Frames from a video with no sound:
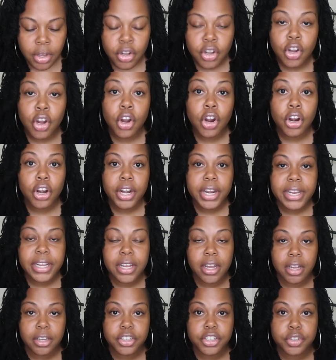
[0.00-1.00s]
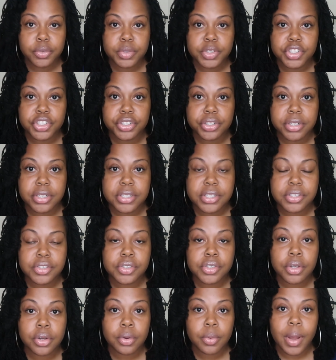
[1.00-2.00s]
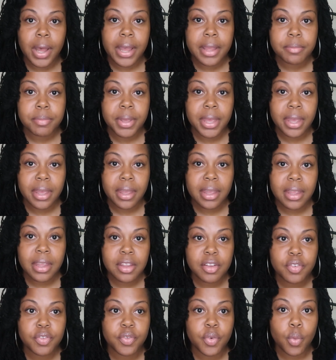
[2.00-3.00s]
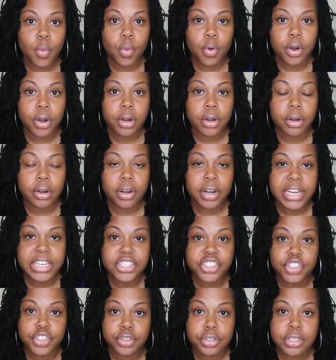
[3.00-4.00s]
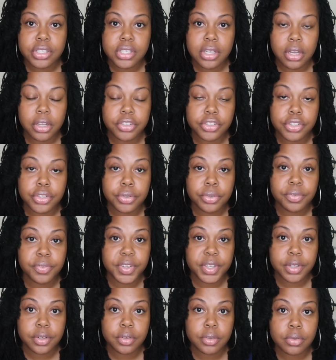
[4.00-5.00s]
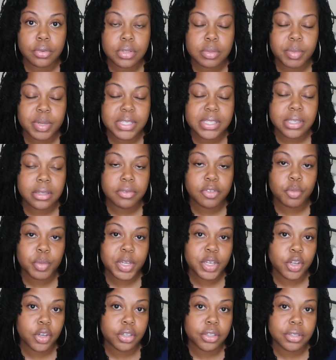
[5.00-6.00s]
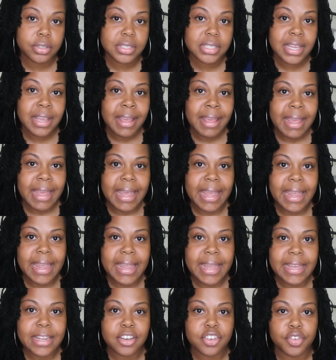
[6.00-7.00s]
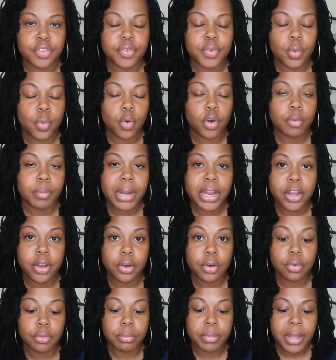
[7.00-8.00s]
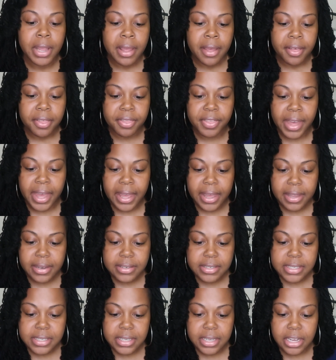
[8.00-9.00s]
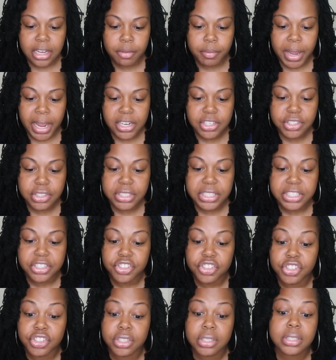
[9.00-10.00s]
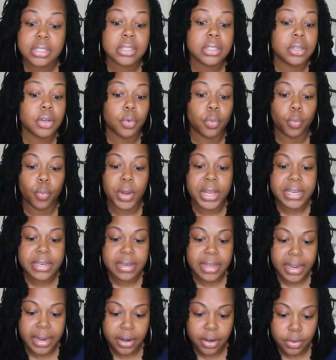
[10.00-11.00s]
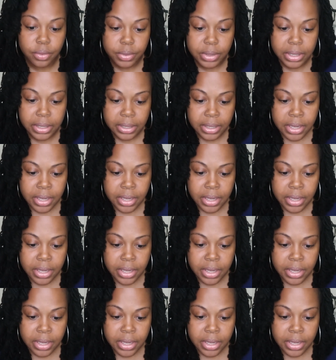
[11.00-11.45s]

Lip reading: Car and condo insurance. So I pay for insurance on 2 vehicles, myself and my daughter's, and for my home. That actually just went down.